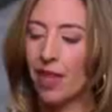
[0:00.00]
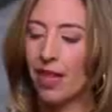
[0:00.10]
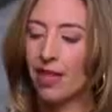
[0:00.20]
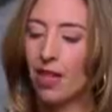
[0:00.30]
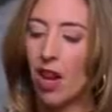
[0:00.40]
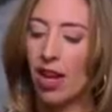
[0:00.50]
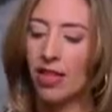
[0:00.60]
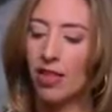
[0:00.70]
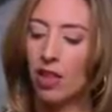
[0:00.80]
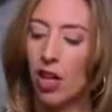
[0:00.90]
It's not
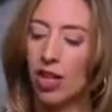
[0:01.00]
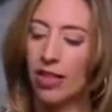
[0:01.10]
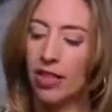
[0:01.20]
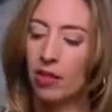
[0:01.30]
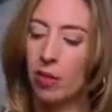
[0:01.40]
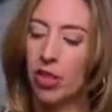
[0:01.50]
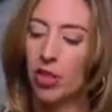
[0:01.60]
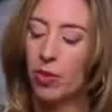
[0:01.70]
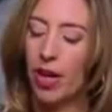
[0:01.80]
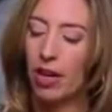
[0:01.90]
as long. It's a little more
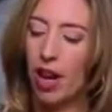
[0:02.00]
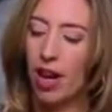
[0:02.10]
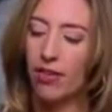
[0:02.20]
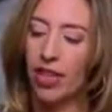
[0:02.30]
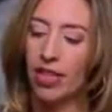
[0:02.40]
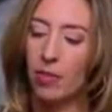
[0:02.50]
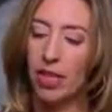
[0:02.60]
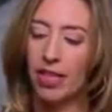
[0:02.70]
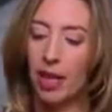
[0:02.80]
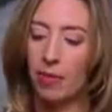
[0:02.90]
squared off than some of
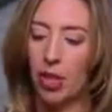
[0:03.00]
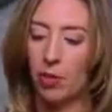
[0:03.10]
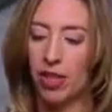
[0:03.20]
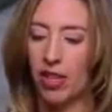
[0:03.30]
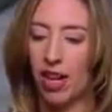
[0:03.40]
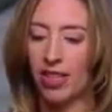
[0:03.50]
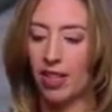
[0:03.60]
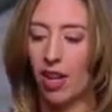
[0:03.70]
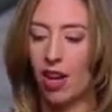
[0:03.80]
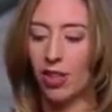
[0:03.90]
the Samsung ones. Not as
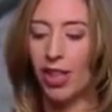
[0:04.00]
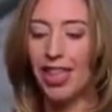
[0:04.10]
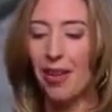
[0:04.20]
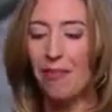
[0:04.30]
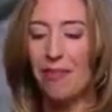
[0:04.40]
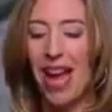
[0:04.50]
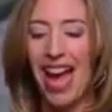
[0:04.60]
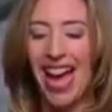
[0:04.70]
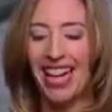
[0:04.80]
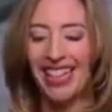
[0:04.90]
long. Look at the
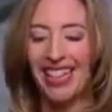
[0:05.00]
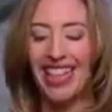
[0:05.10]
back.